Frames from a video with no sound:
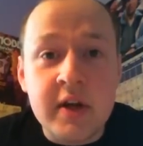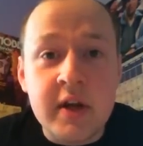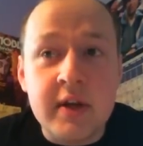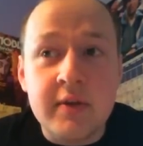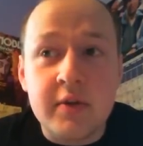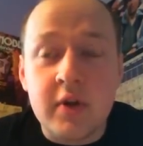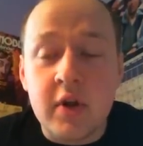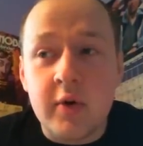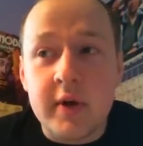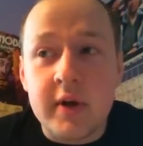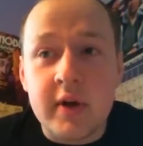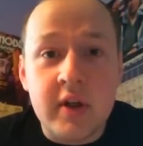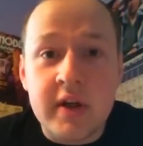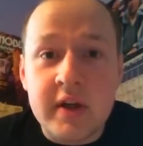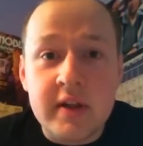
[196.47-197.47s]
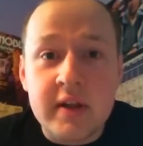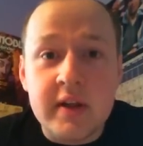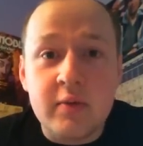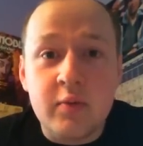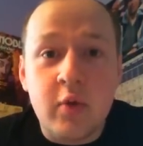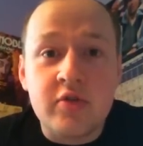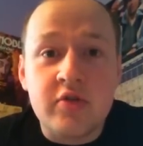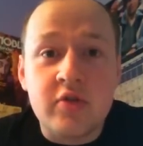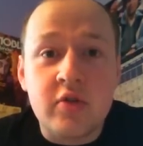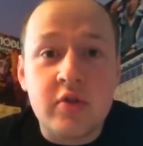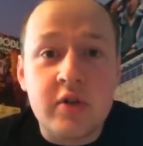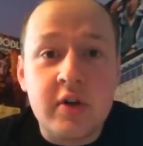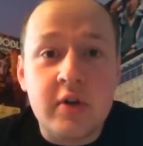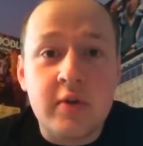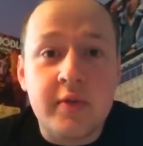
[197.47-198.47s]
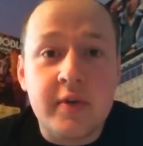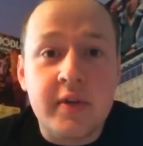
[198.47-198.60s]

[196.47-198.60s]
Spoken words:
even though it clearly wasn't good enough.